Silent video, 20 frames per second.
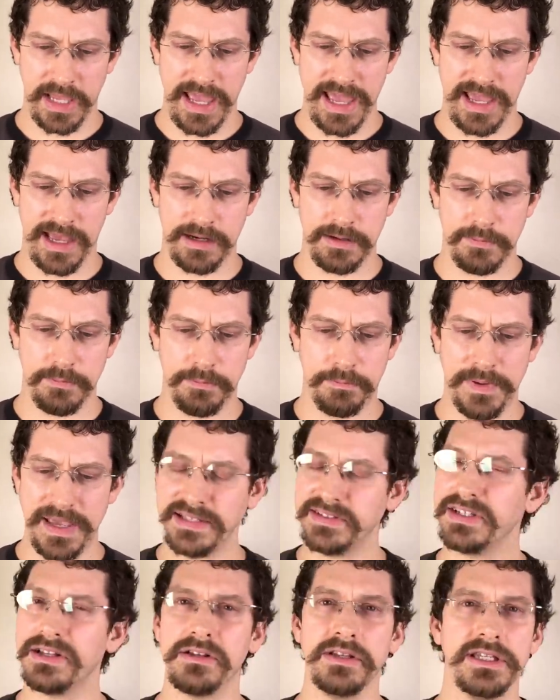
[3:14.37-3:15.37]
And
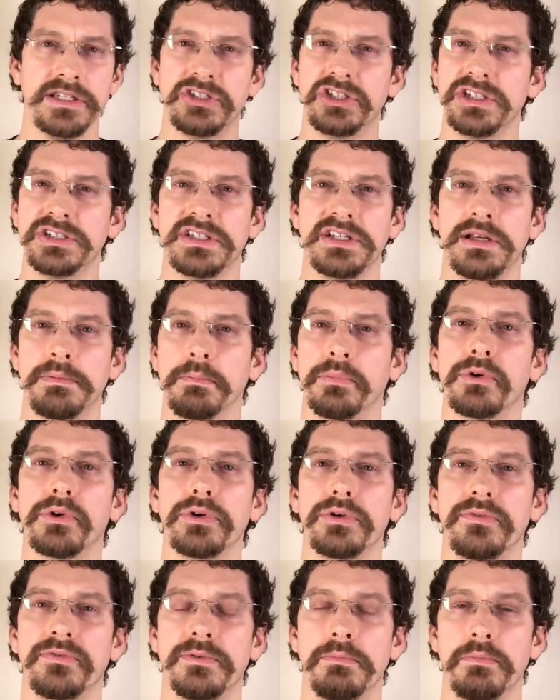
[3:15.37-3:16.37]
basically it's just an
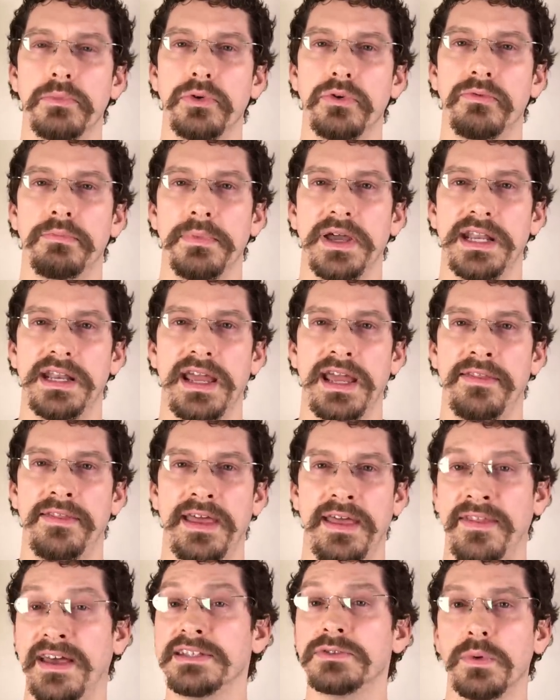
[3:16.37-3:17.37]
improved movement,
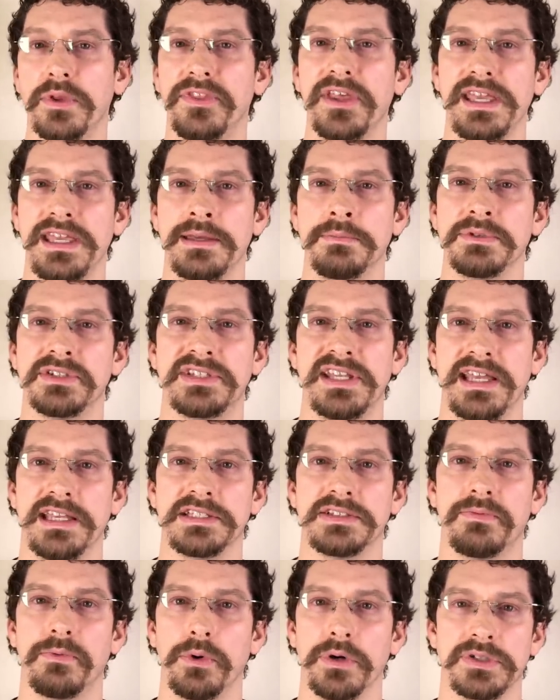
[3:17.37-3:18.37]
and that's what the M
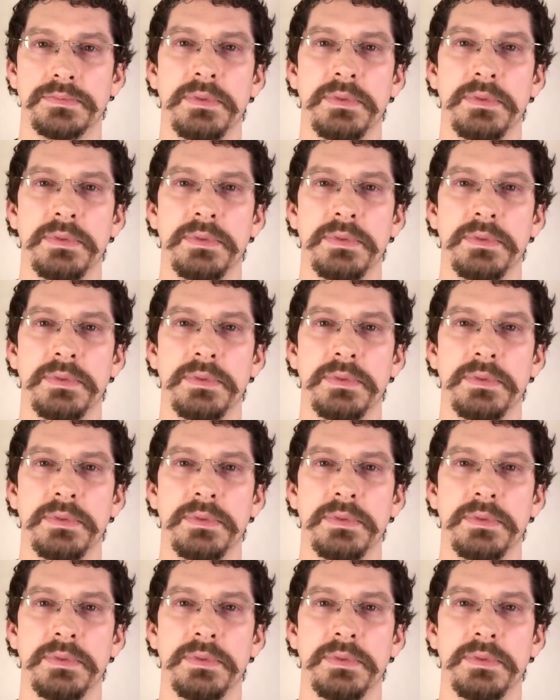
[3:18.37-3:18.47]
stands for.